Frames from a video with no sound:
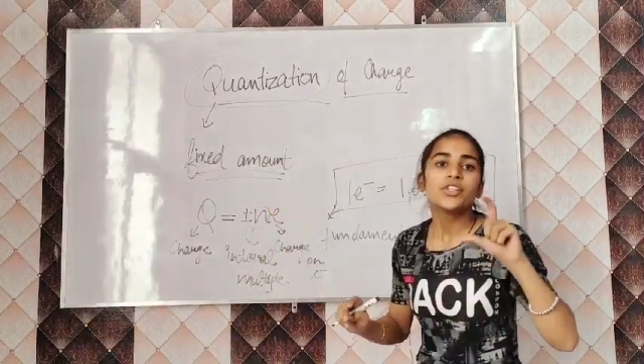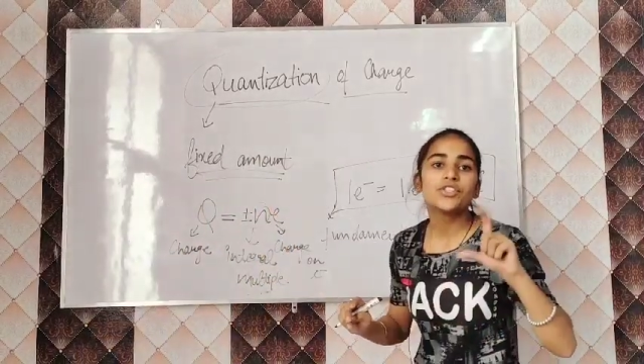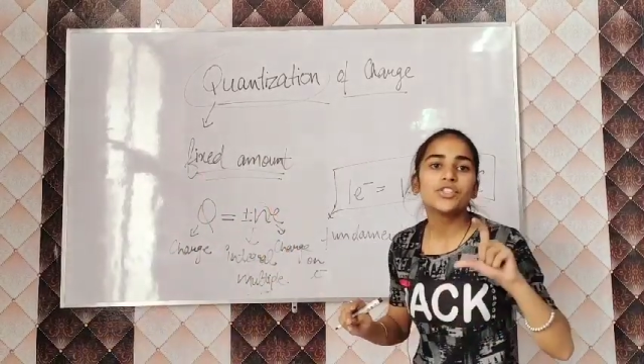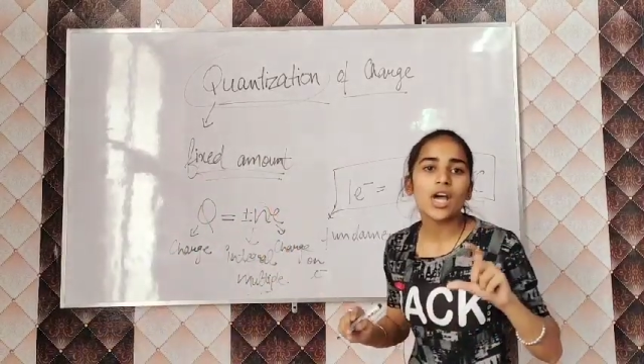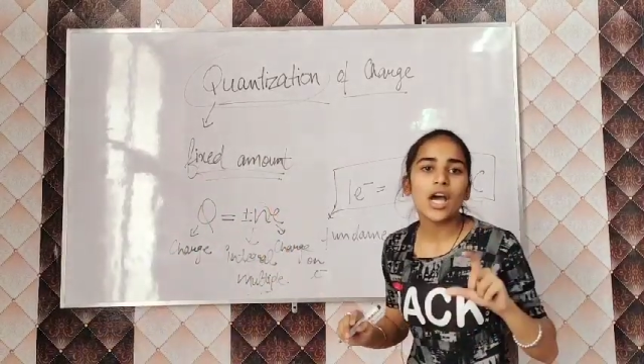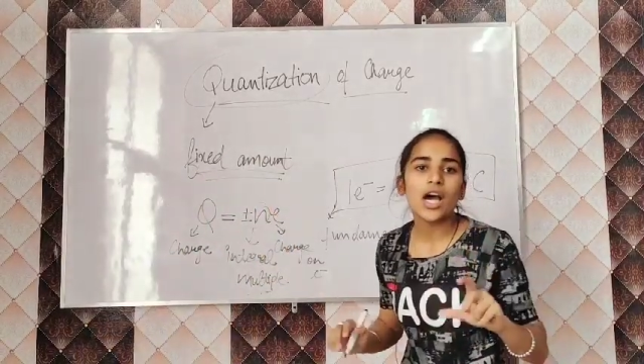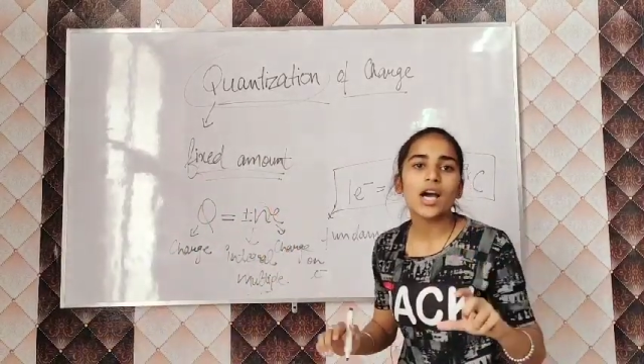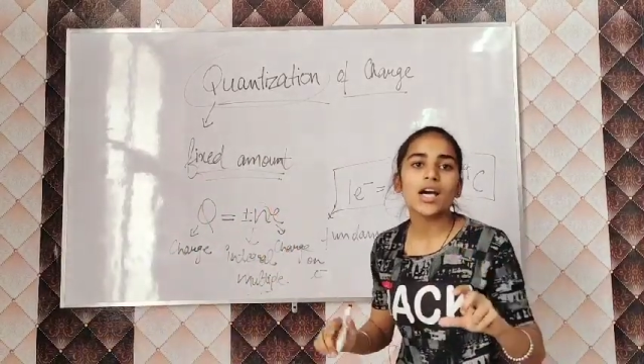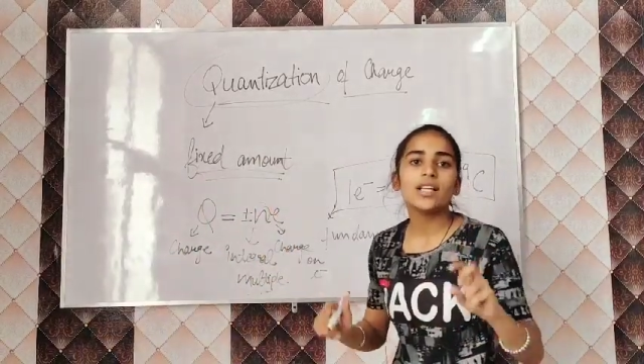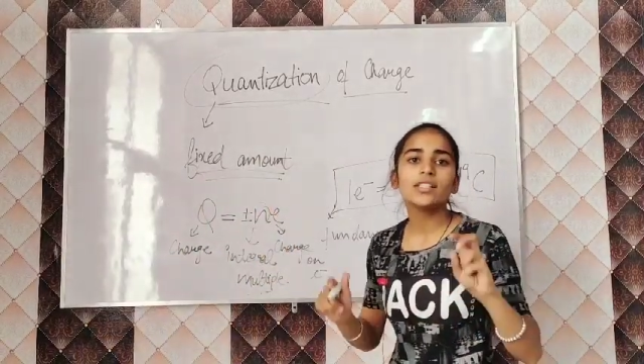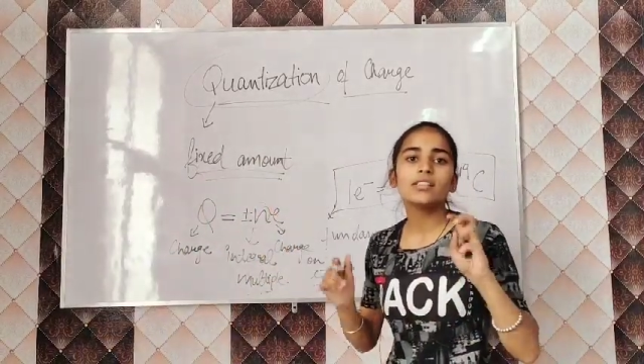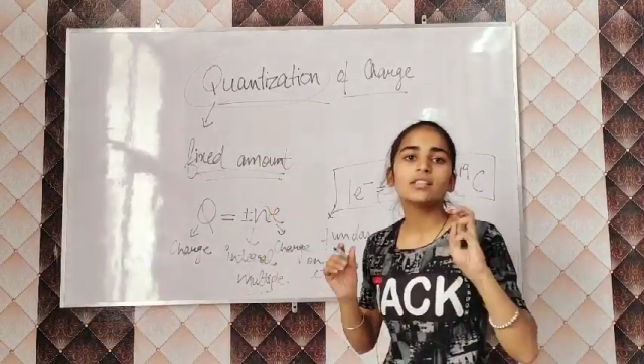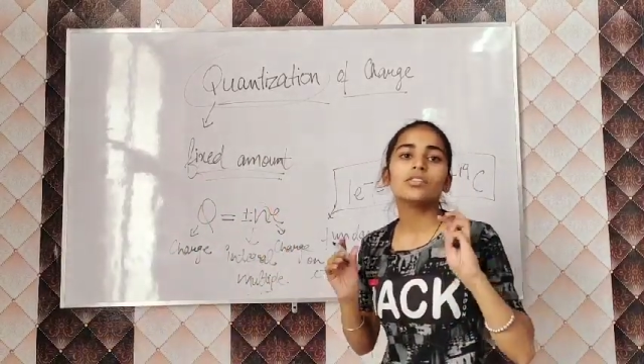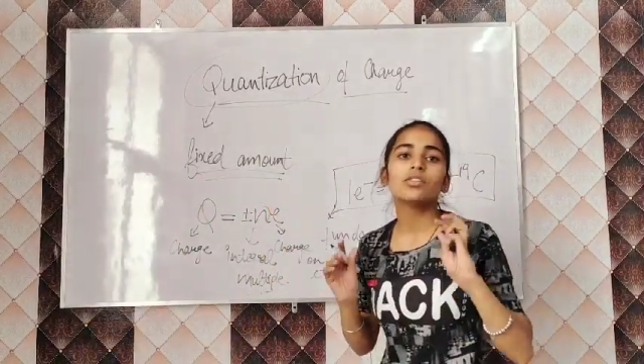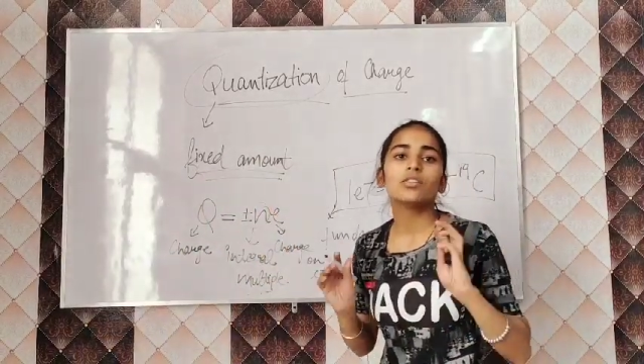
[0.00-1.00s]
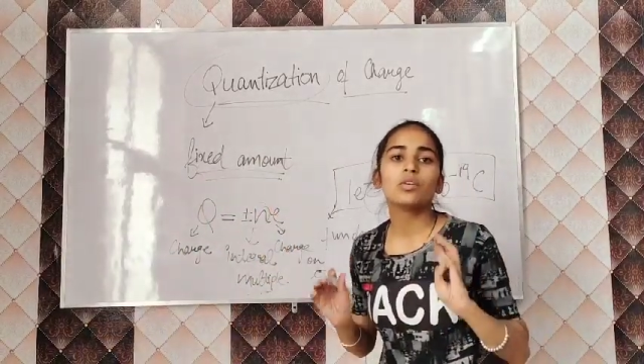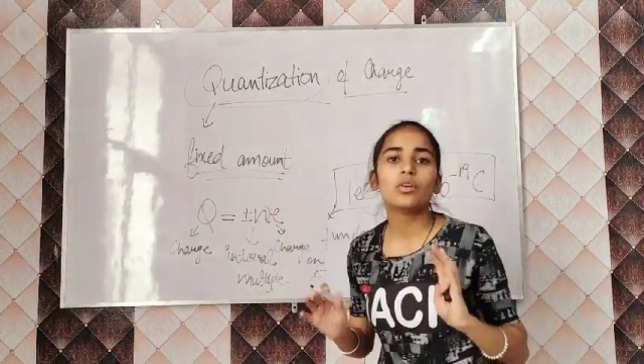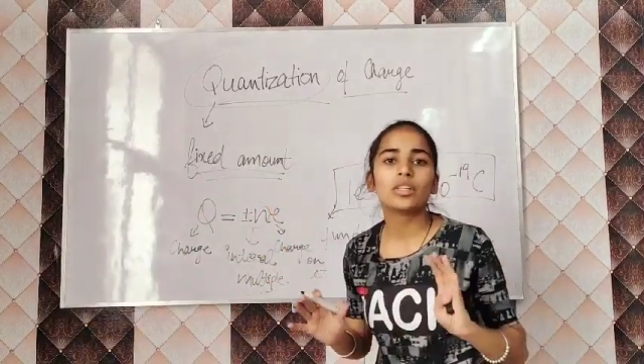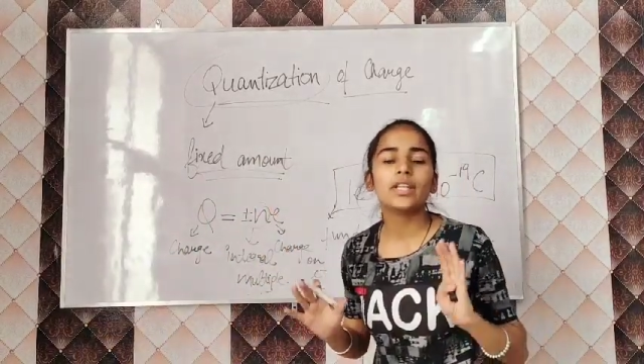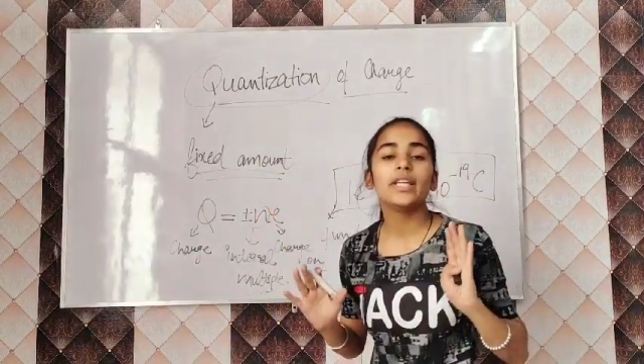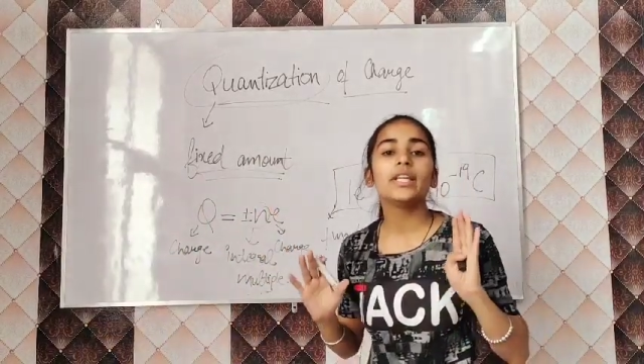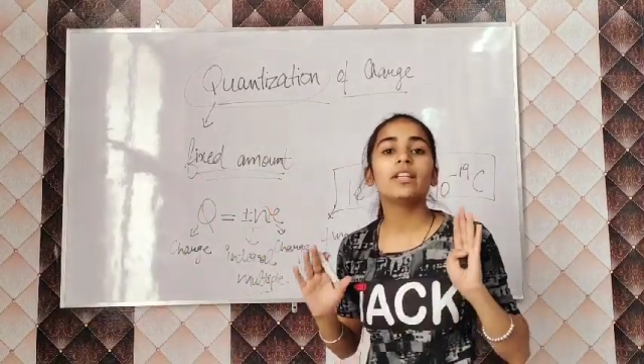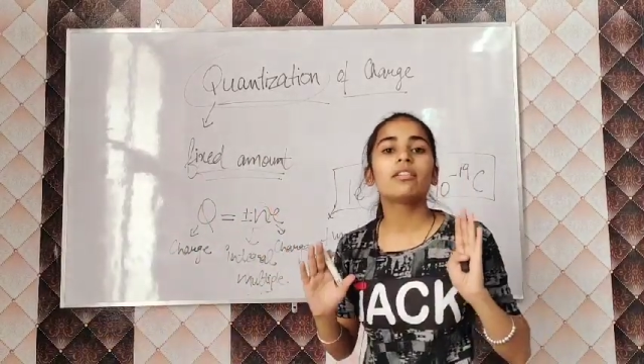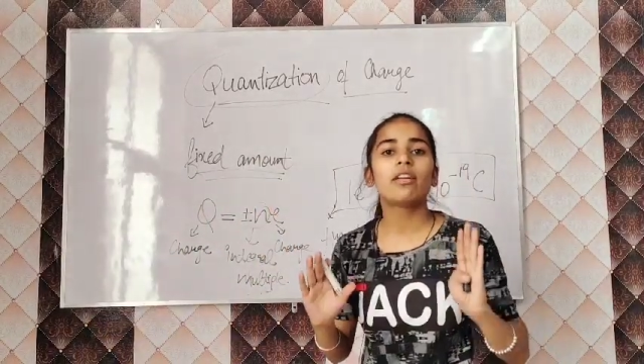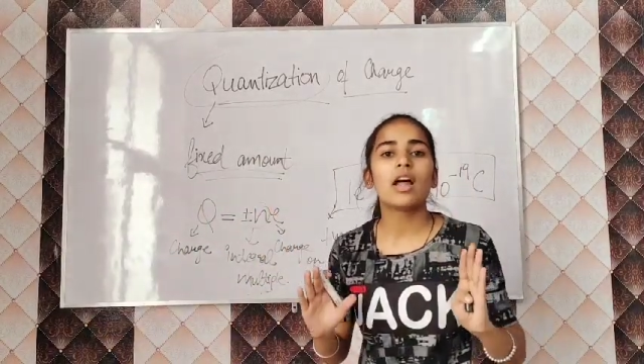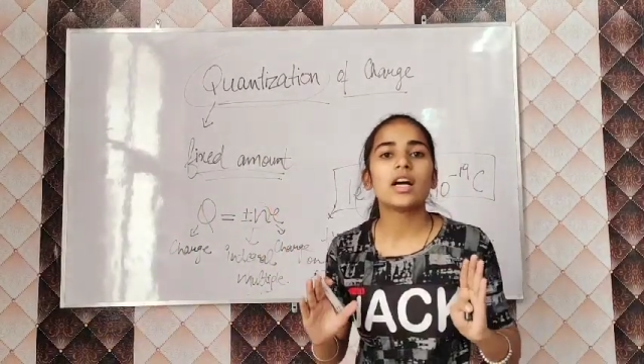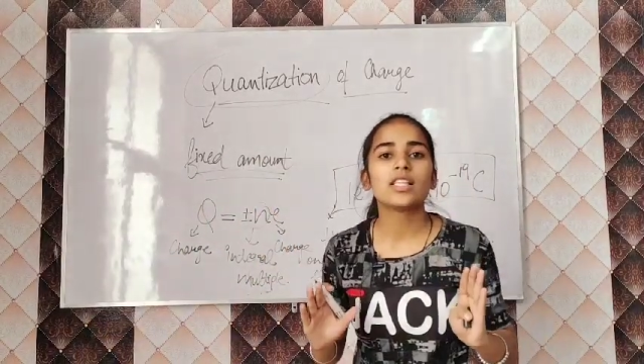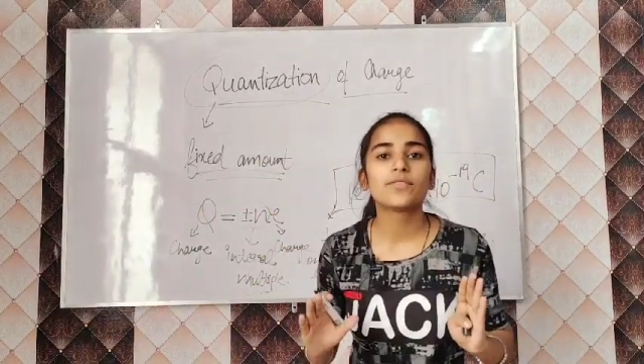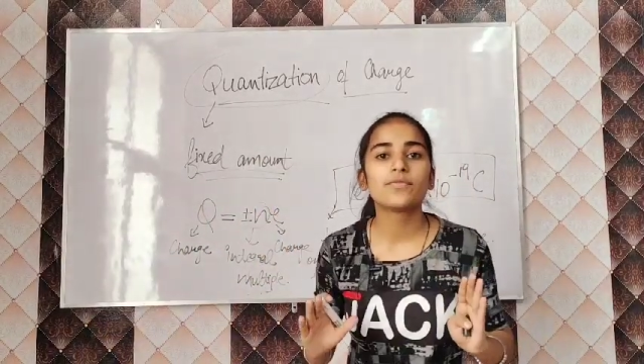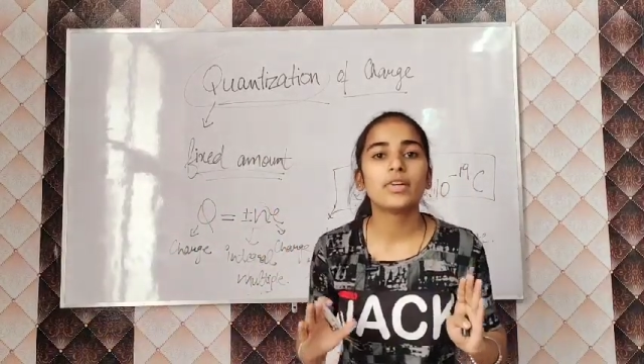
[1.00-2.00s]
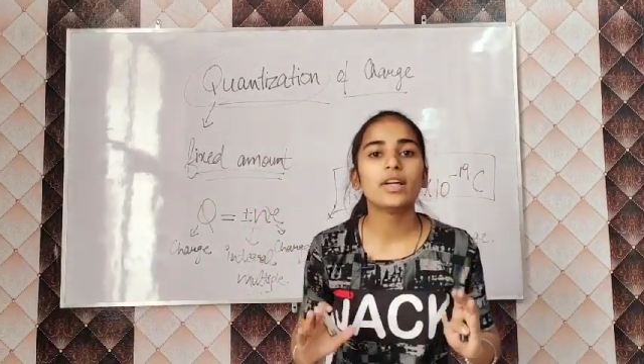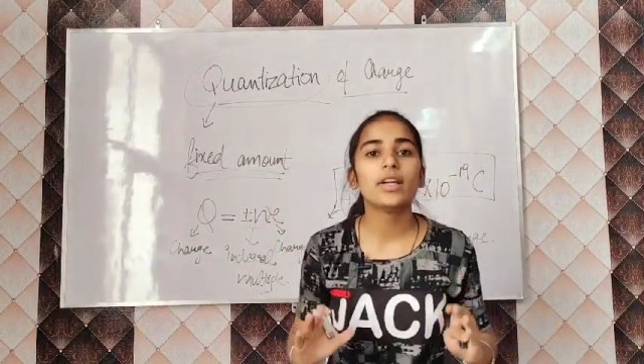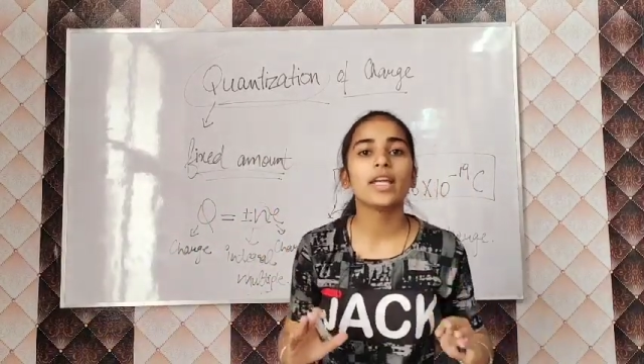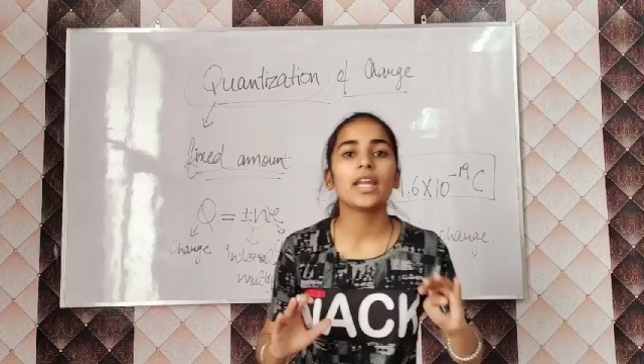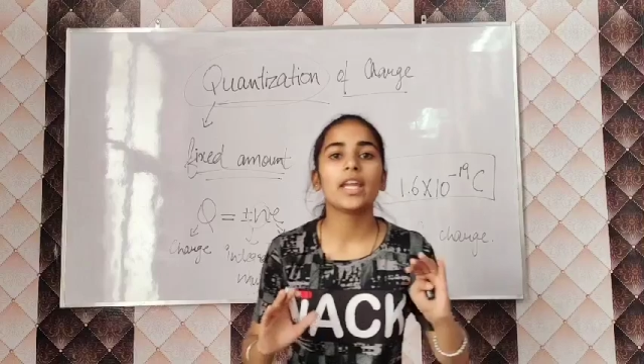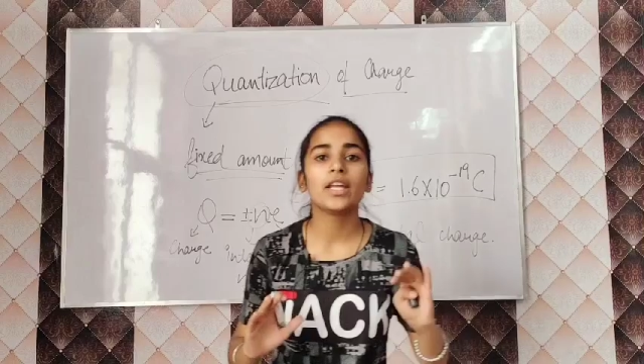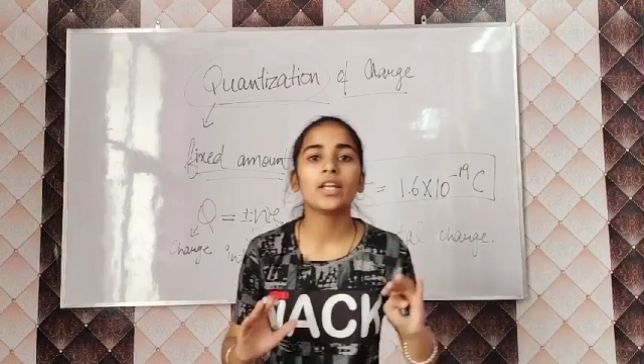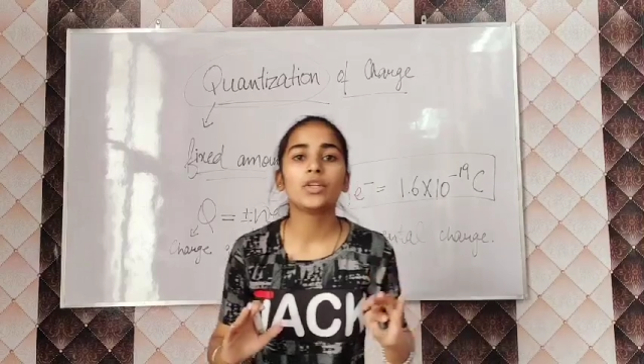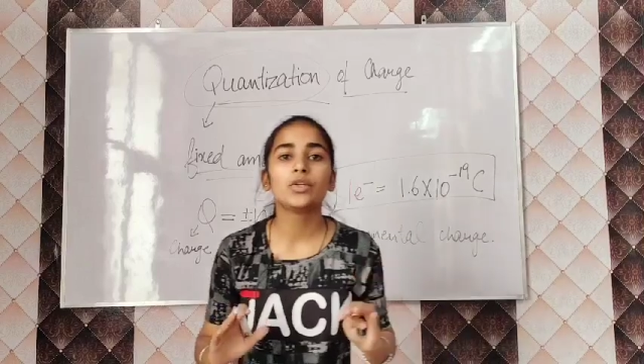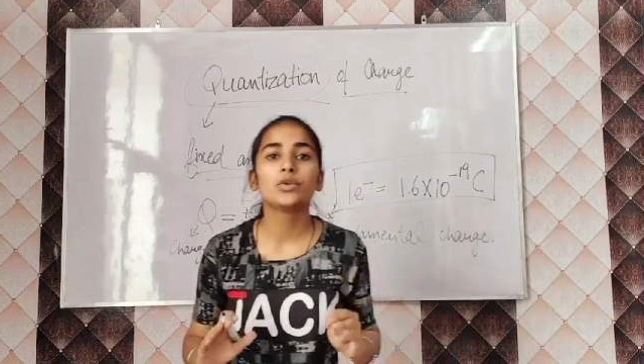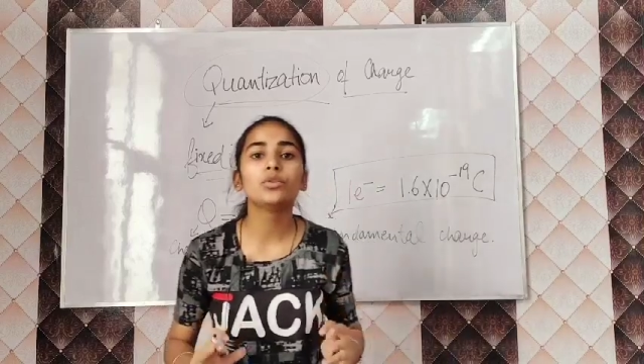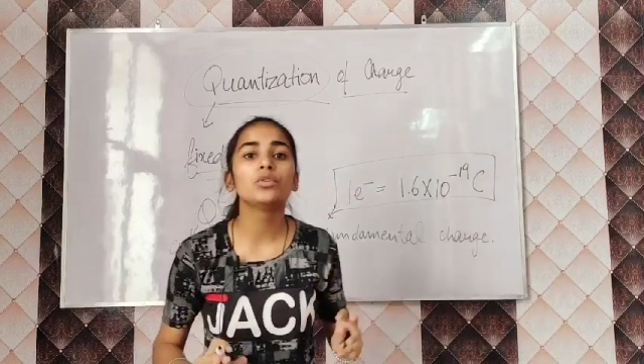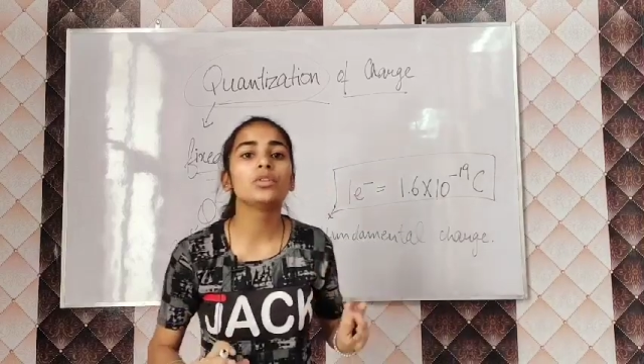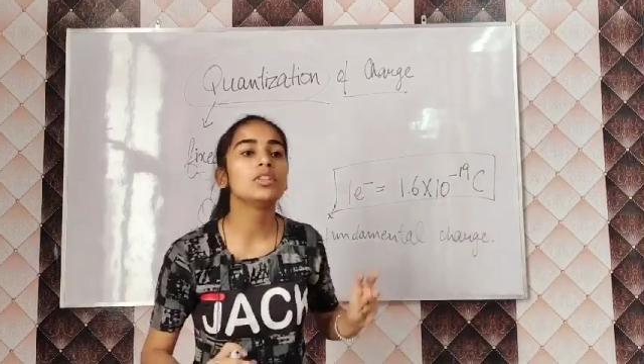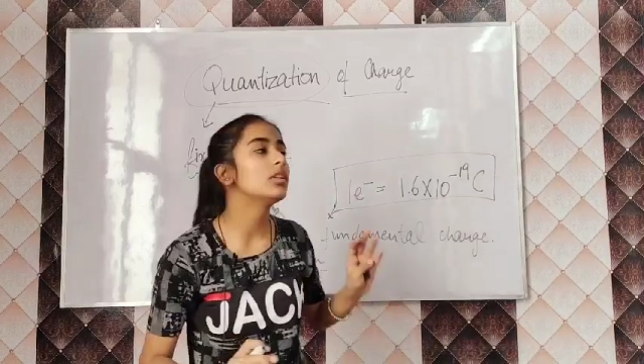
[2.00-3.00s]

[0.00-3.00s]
charge is only transferred into